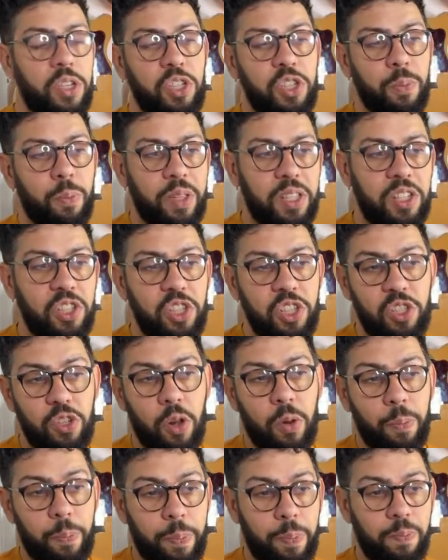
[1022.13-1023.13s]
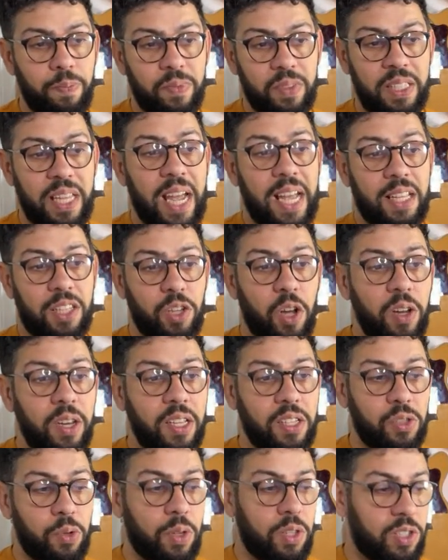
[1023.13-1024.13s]
But this is all diatonic,
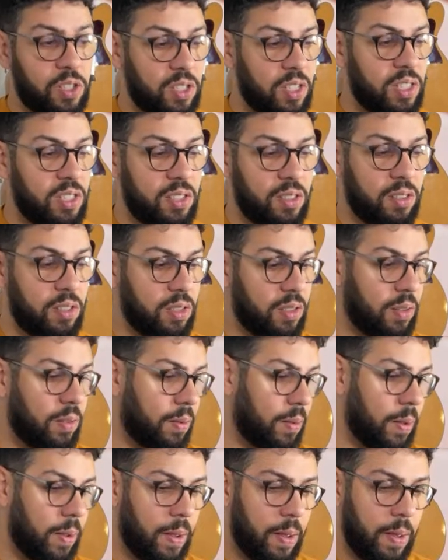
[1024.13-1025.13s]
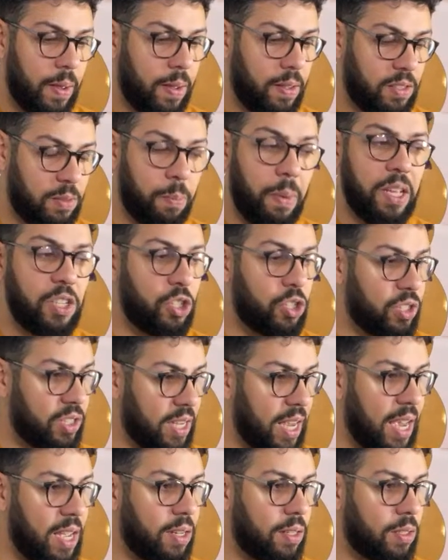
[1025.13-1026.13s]
so it's major
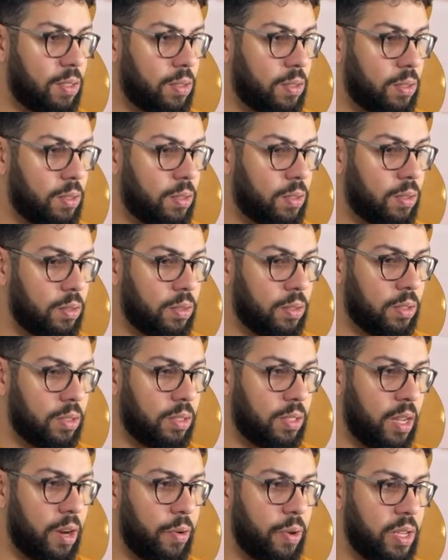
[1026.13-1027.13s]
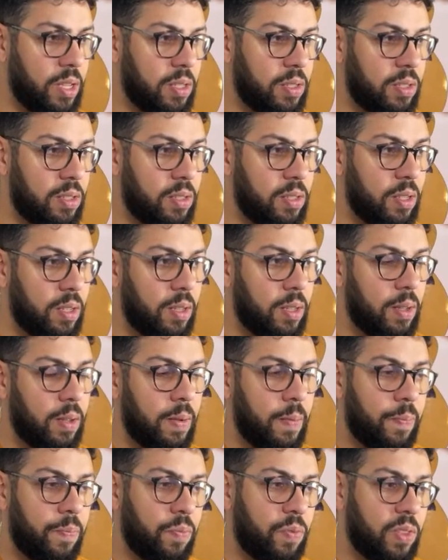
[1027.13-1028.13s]
scale. There is
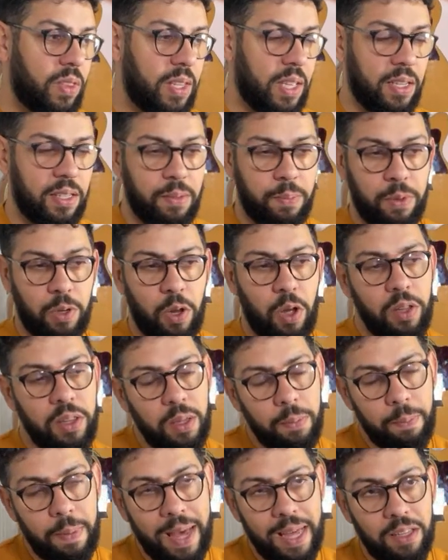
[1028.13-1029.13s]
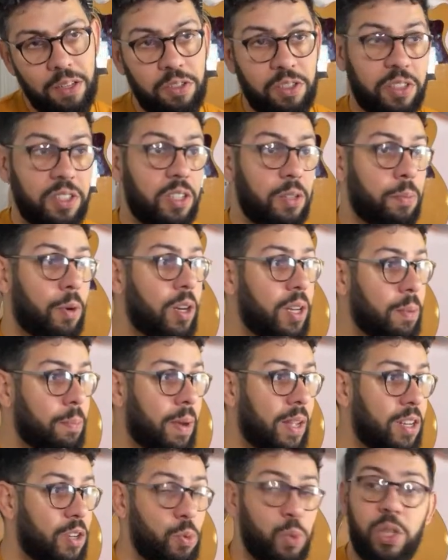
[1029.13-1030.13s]
then the melodic minors and the harmonic
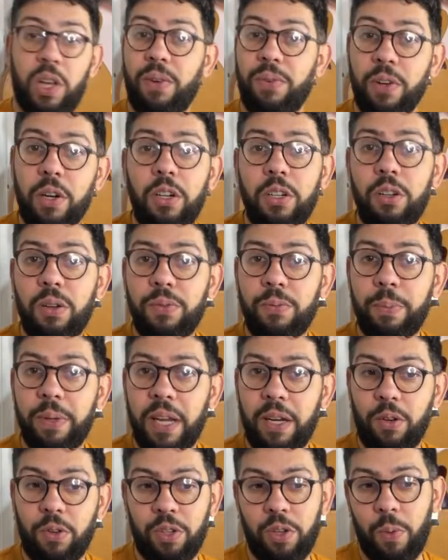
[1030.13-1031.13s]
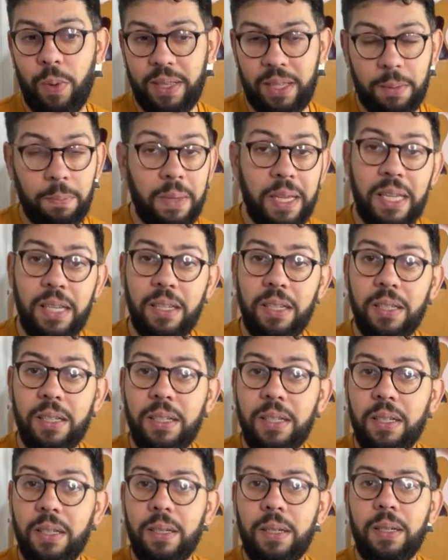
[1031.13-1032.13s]
minors, which I've heard of, but I don't know what they mean.
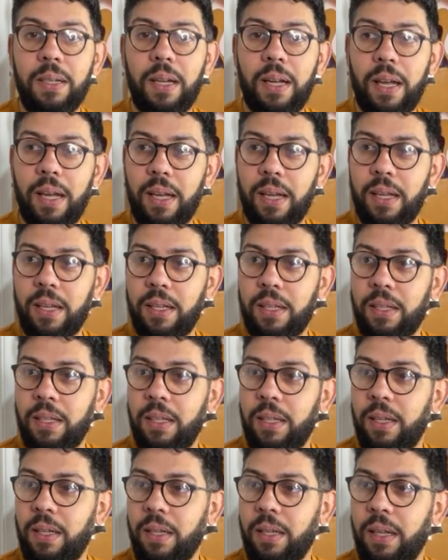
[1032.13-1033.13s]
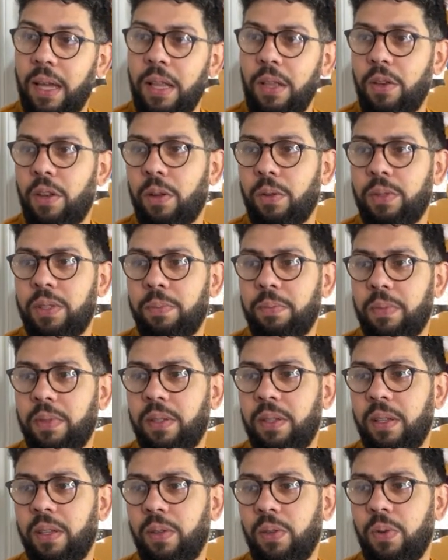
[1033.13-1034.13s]
Uh, and some
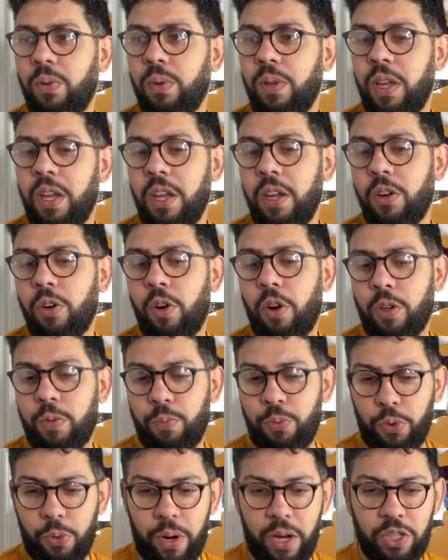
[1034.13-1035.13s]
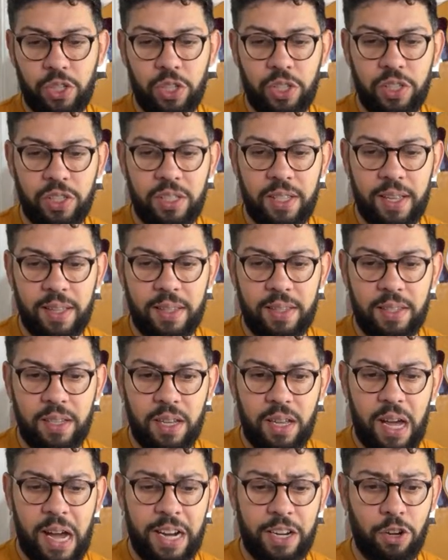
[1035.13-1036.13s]
you hear chord progressions that
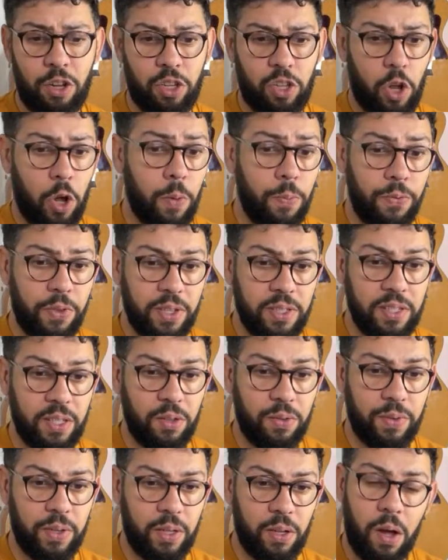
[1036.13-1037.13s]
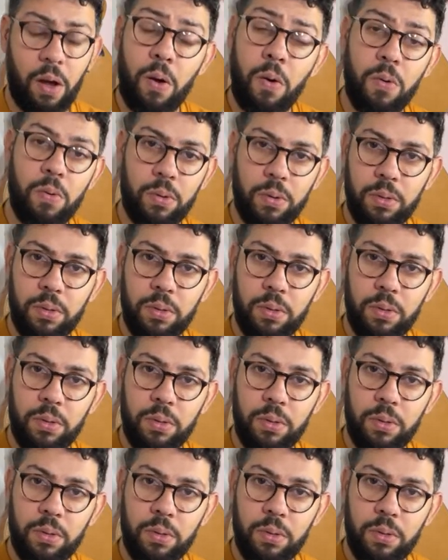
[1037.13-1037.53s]
are not obvious, and you think, oh,